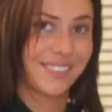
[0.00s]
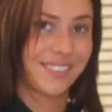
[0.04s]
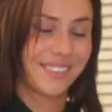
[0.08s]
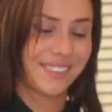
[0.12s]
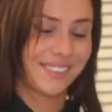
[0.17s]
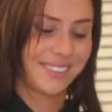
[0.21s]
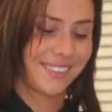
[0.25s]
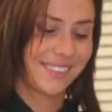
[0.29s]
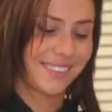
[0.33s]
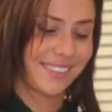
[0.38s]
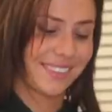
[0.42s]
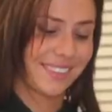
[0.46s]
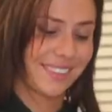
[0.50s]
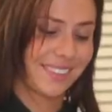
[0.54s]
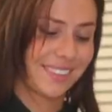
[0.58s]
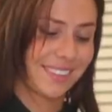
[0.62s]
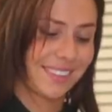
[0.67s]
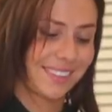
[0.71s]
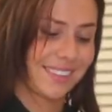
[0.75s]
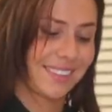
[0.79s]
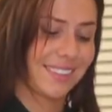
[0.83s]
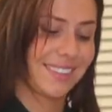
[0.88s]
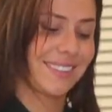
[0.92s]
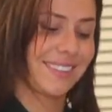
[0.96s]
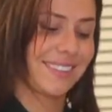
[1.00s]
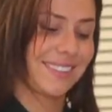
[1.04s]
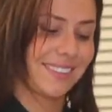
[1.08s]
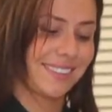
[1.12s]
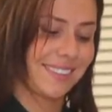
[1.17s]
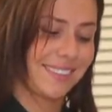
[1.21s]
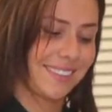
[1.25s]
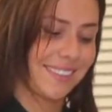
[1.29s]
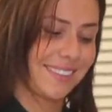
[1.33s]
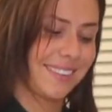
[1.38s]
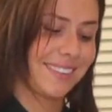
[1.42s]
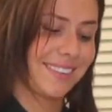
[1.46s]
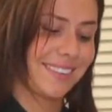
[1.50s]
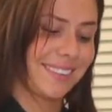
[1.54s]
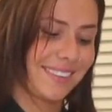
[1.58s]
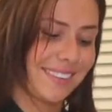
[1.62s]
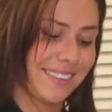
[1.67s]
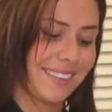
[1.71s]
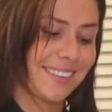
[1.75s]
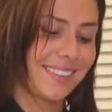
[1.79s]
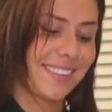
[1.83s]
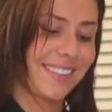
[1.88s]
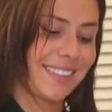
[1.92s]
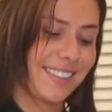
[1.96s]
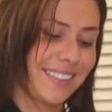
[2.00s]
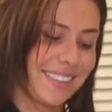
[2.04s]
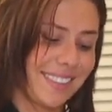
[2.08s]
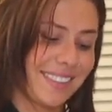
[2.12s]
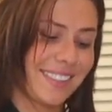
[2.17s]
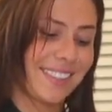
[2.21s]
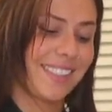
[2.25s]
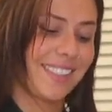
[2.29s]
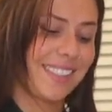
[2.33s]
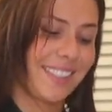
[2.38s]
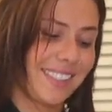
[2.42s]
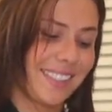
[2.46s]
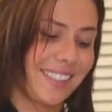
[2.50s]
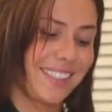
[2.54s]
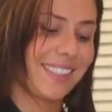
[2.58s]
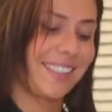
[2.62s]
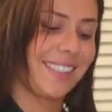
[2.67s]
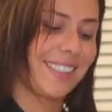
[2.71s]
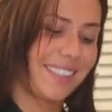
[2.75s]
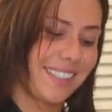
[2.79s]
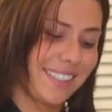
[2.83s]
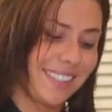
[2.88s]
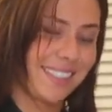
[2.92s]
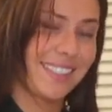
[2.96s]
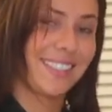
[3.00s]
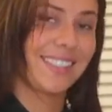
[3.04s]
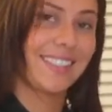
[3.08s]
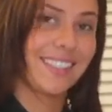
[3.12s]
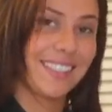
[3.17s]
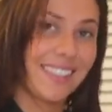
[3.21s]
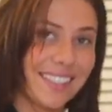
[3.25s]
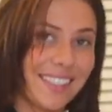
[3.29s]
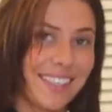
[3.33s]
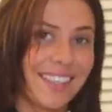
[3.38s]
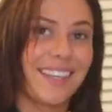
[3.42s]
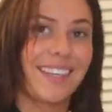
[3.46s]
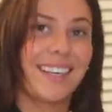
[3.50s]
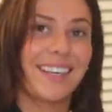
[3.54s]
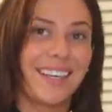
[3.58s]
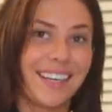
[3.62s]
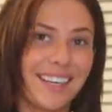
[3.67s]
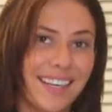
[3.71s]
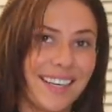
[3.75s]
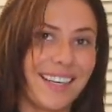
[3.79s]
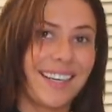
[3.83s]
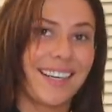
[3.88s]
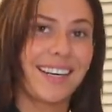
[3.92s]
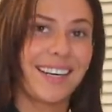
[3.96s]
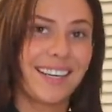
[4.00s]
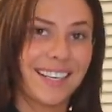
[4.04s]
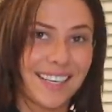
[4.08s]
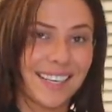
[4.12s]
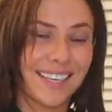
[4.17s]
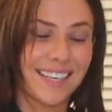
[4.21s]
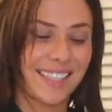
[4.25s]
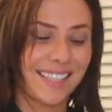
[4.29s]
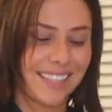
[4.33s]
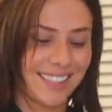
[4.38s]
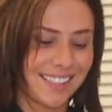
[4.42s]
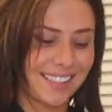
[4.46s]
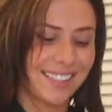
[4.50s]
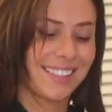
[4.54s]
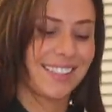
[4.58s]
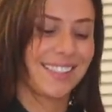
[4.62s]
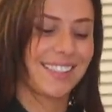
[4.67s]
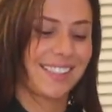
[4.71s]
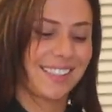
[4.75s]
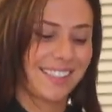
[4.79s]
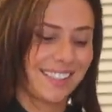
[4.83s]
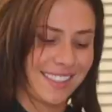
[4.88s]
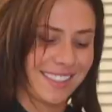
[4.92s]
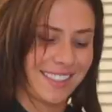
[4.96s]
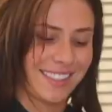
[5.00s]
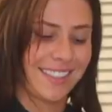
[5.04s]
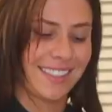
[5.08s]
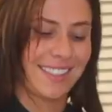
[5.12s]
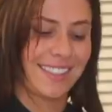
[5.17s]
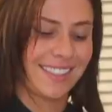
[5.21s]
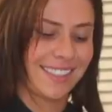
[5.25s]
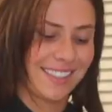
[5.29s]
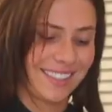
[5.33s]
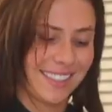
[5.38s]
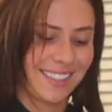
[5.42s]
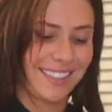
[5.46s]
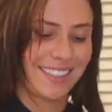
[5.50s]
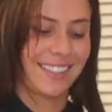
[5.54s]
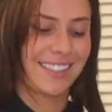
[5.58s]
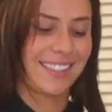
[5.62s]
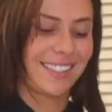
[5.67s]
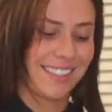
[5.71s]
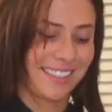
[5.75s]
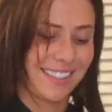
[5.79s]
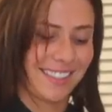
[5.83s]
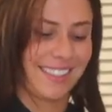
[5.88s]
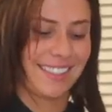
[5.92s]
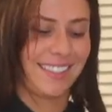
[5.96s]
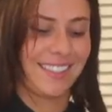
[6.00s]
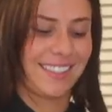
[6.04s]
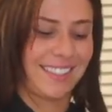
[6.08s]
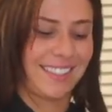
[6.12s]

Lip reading: Next, we're gonna cut open this little cucurbitaceae plant.